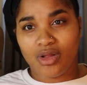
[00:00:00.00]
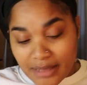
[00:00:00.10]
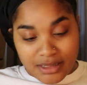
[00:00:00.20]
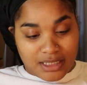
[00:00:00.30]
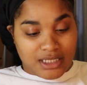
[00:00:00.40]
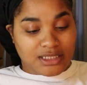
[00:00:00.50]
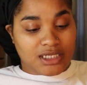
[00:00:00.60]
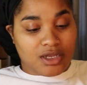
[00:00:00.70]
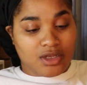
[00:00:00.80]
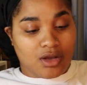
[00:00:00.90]
I did
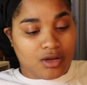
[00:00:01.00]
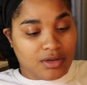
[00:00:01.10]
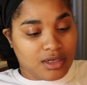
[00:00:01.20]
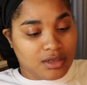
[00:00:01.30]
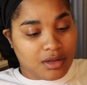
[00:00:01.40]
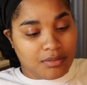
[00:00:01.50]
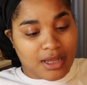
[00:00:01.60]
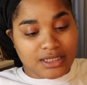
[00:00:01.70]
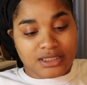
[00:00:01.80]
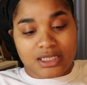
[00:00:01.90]
tell y'all in the
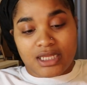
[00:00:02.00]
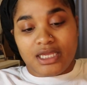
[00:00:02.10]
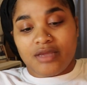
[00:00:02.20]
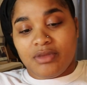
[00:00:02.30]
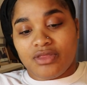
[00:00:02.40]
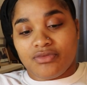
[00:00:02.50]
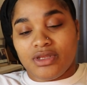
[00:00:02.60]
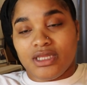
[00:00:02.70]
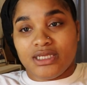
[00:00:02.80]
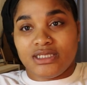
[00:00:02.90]
unboxing that they gave me 3
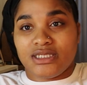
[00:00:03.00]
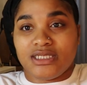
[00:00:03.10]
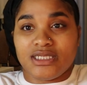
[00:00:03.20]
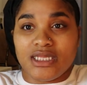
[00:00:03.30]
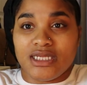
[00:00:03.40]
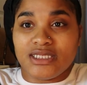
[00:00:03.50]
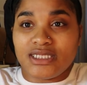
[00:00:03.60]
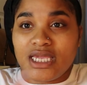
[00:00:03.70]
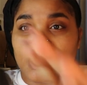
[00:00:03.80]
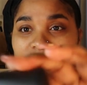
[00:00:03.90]
lenses. It's a lens
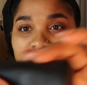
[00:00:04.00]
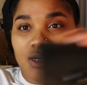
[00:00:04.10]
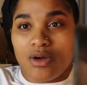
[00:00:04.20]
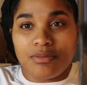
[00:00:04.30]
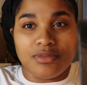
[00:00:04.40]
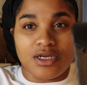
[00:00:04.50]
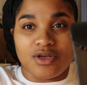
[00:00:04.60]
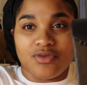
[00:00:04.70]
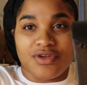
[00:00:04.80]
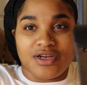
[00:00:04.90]
case. Oh, I'm
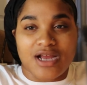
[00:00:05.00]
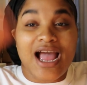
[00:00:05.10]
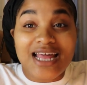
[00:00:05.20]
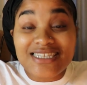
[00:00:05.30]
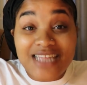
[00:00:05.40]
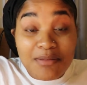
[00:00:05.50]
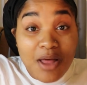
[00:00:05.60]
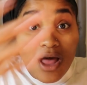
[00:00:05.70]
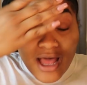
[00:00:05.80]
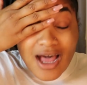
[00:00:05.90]
looking over here. I gotta stop.